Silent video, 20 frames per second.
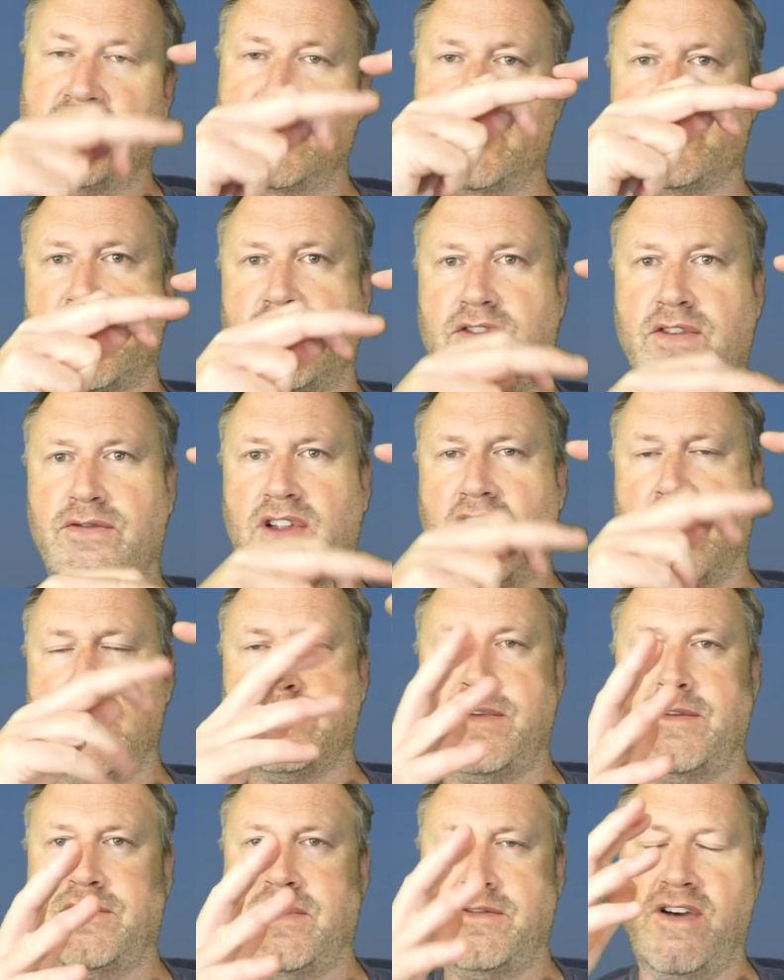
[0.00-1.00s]
So if you're flying at
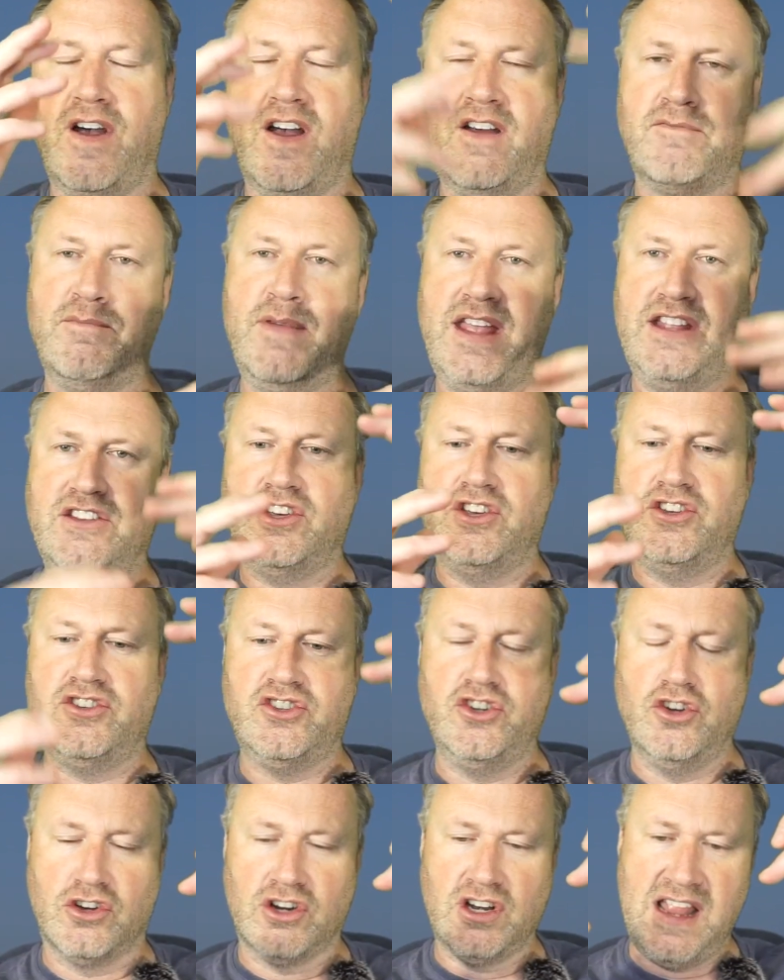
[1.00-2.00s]
55 metres,
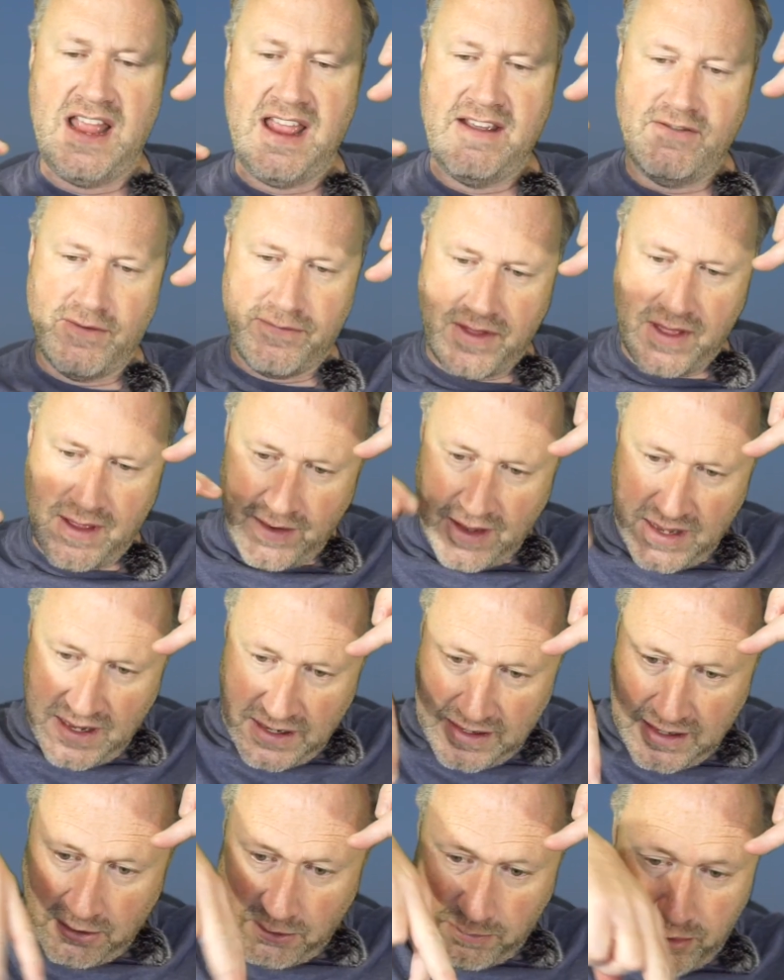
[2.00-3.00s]
you're clear of the
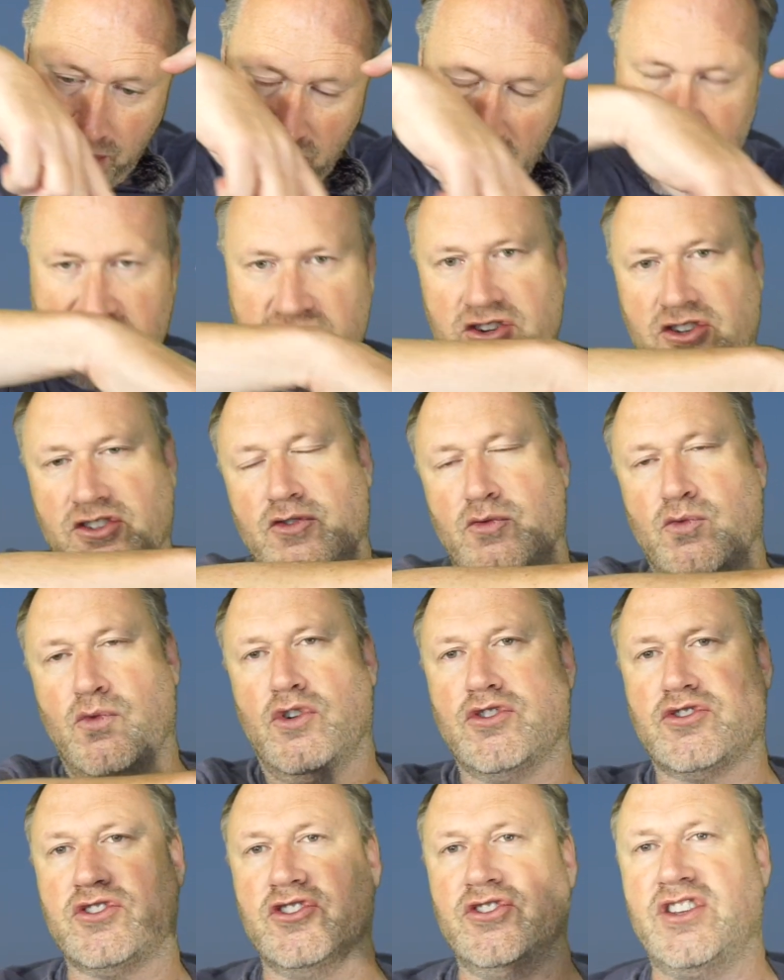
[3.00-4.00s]
little person that
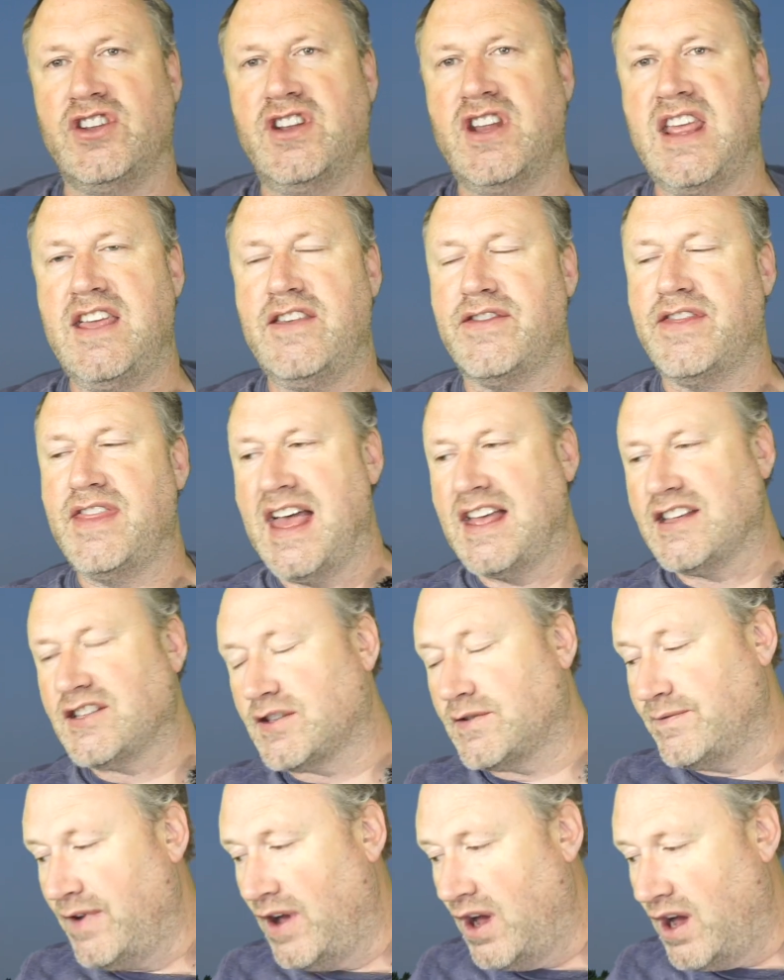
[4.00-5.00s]
walks underneath,
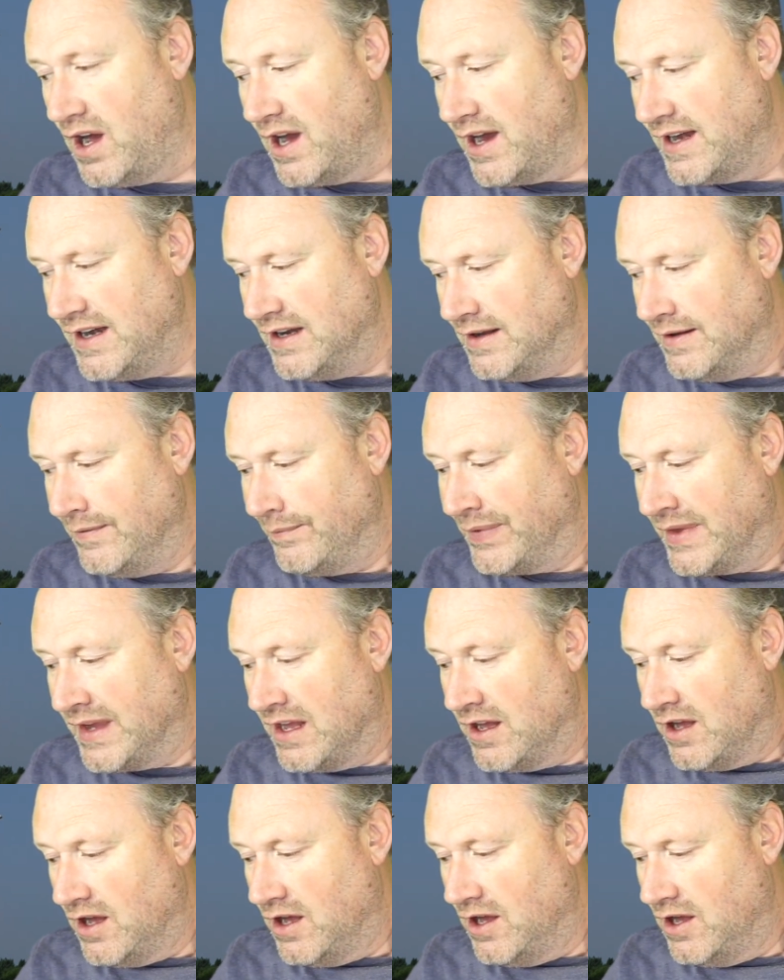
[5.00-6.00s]
that's fine,
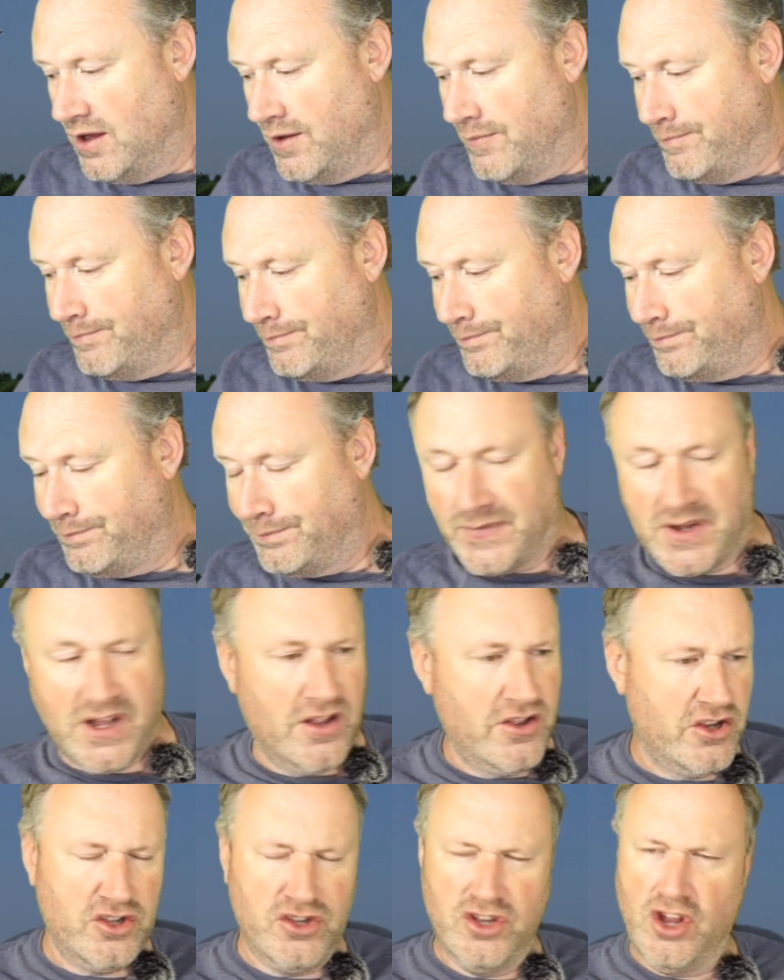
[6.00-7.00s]
and
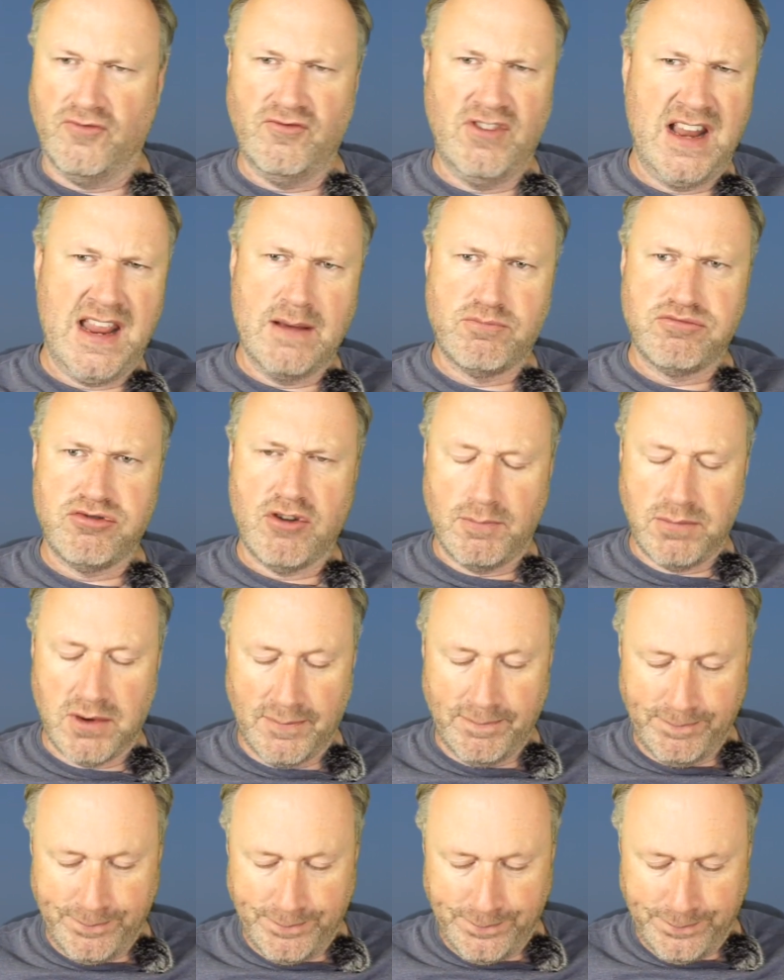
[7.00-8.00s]
not really a problem.